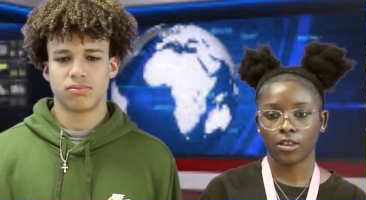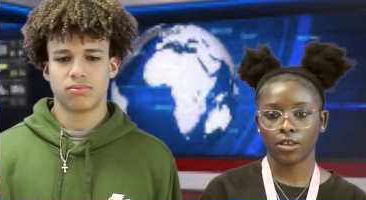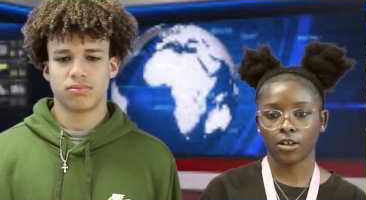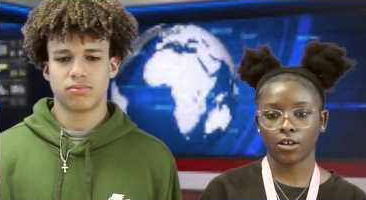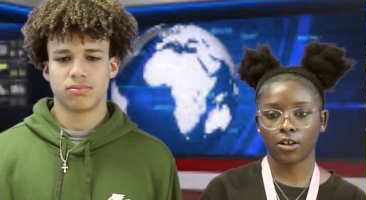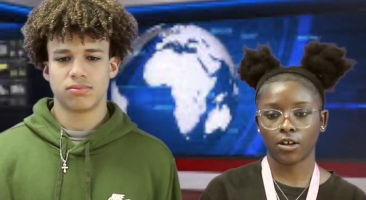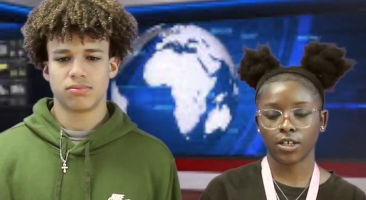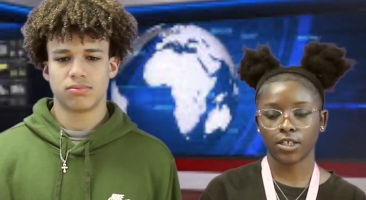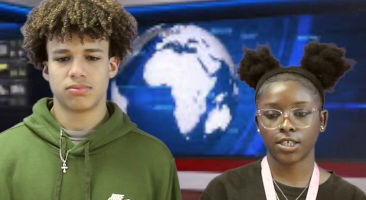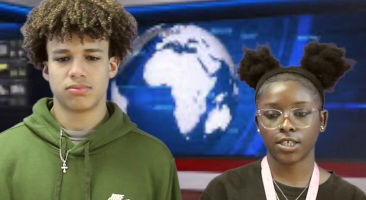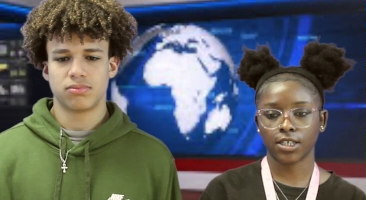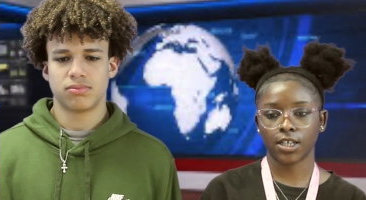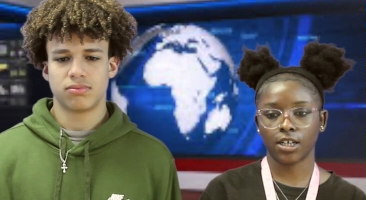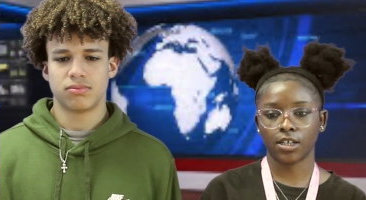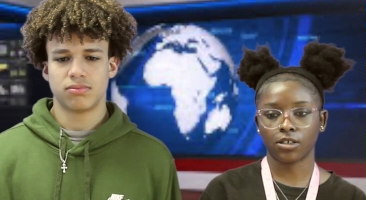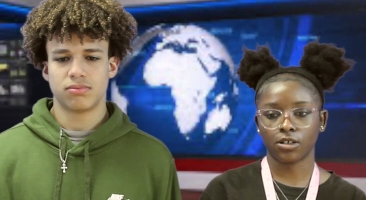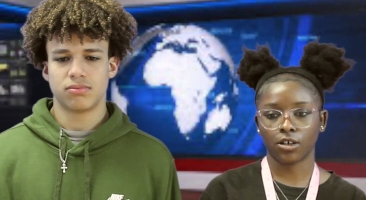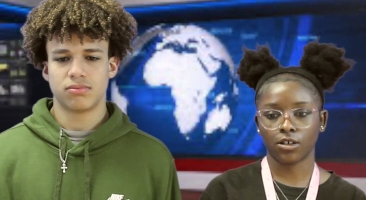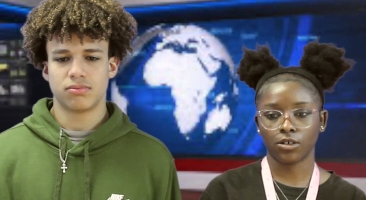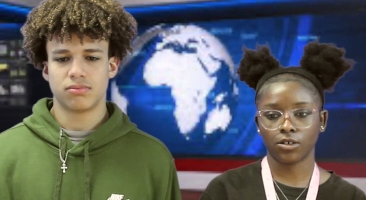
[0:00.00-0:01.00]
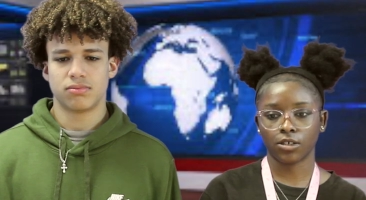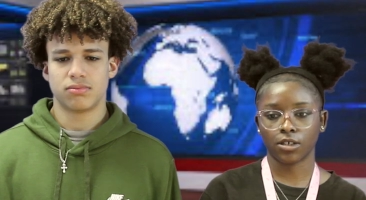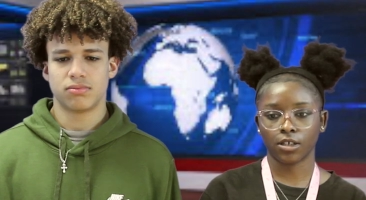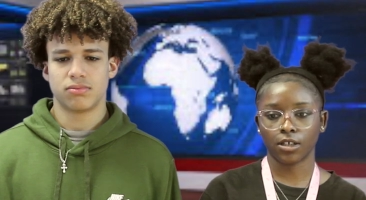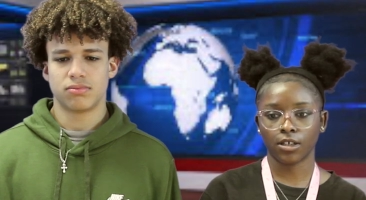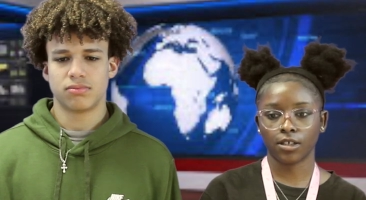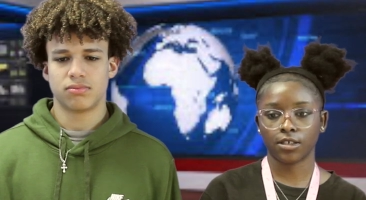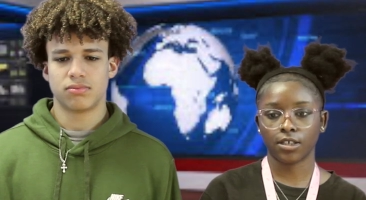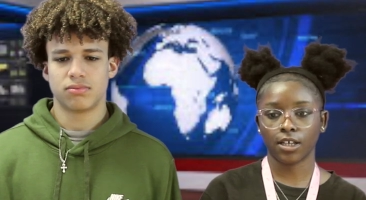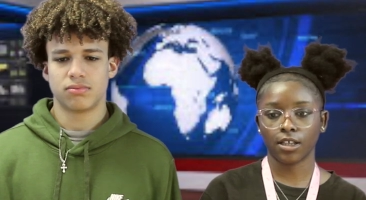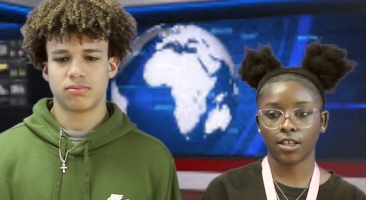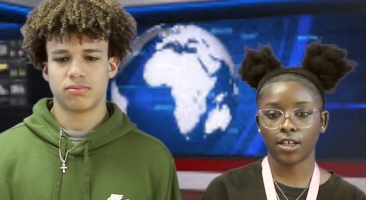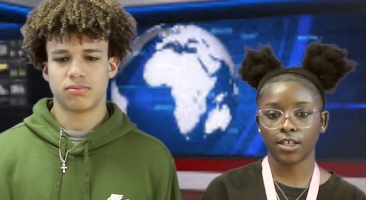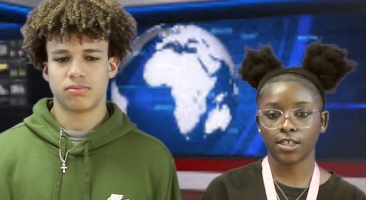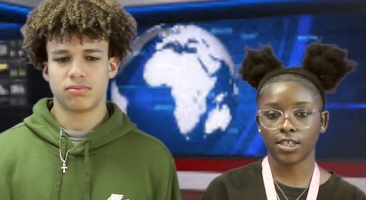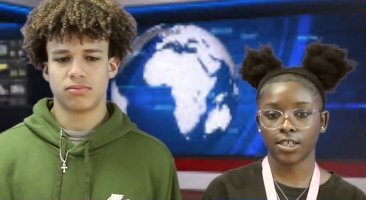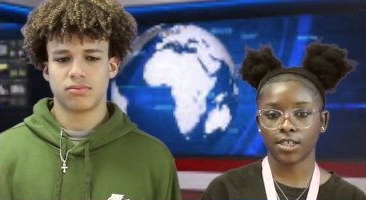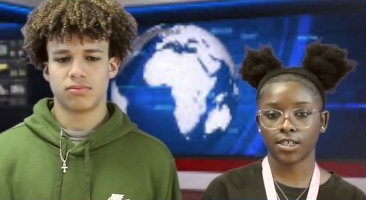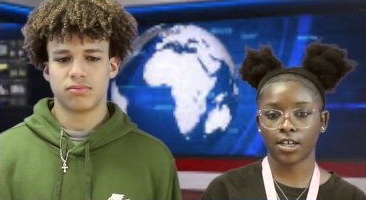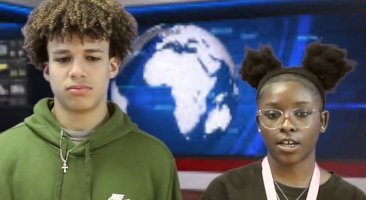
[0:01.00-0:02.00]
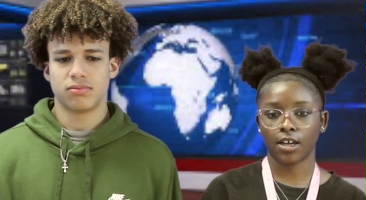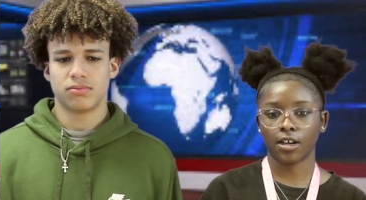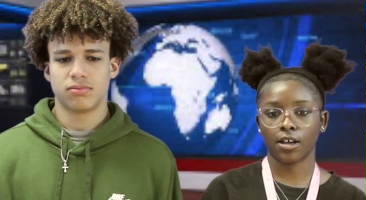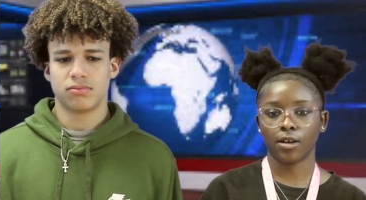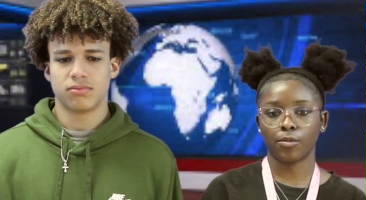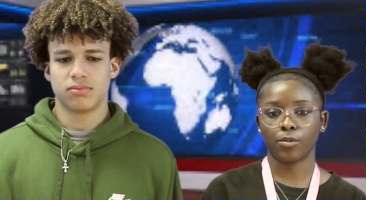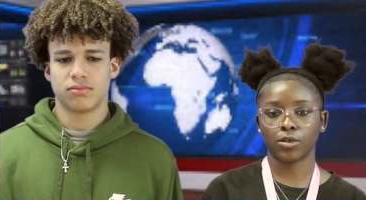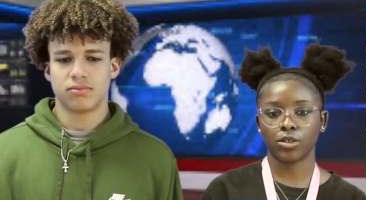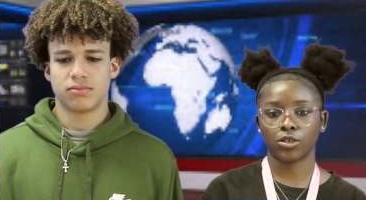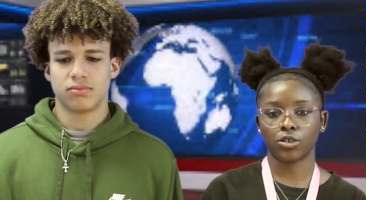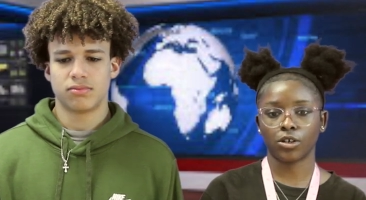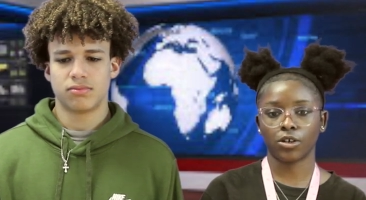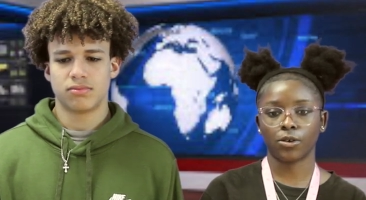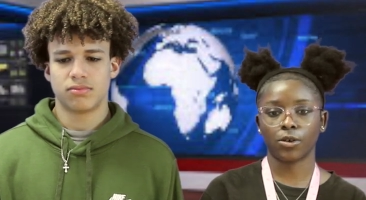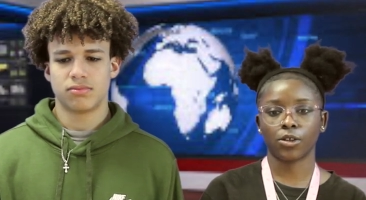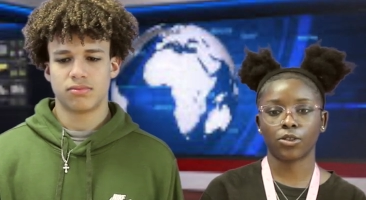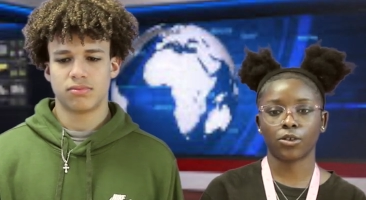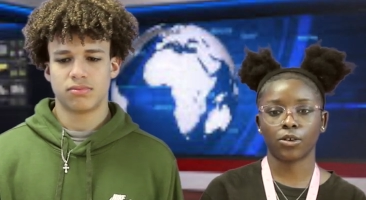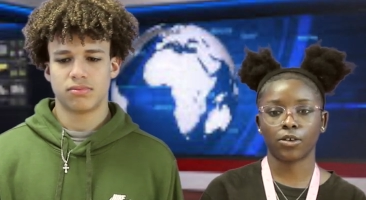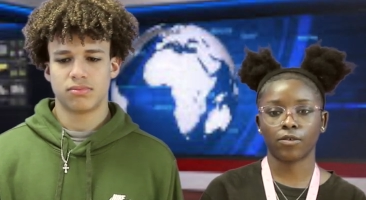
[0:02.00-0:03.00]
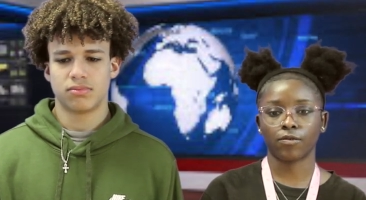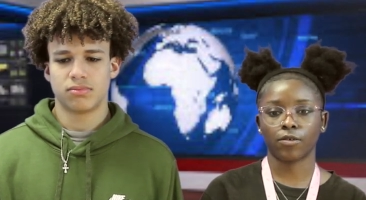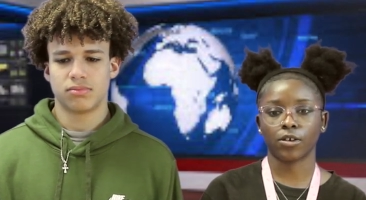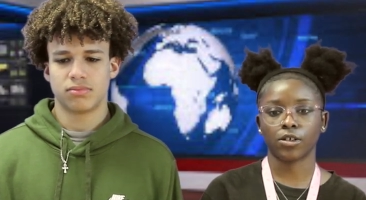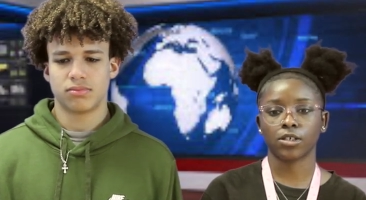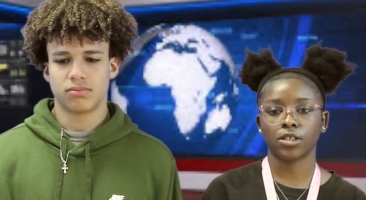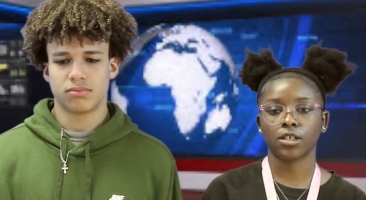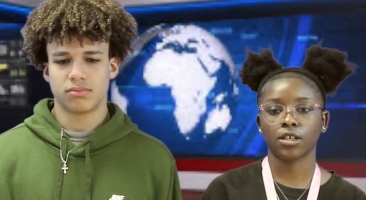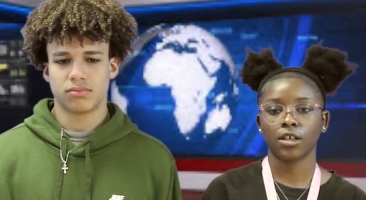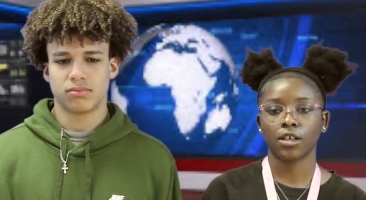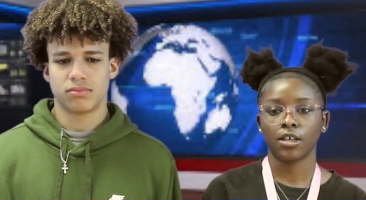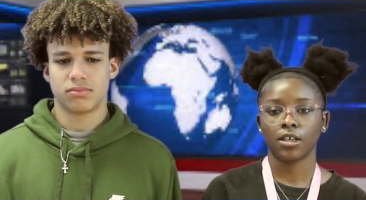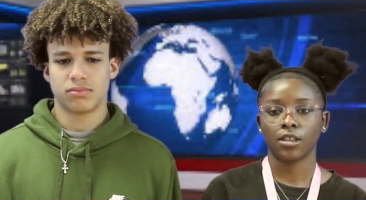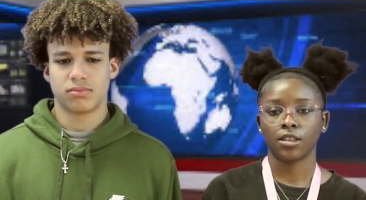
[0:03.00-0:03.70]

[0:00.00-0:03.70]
Speaker 1: The cost is $8. The deadline to sign up is January 31st.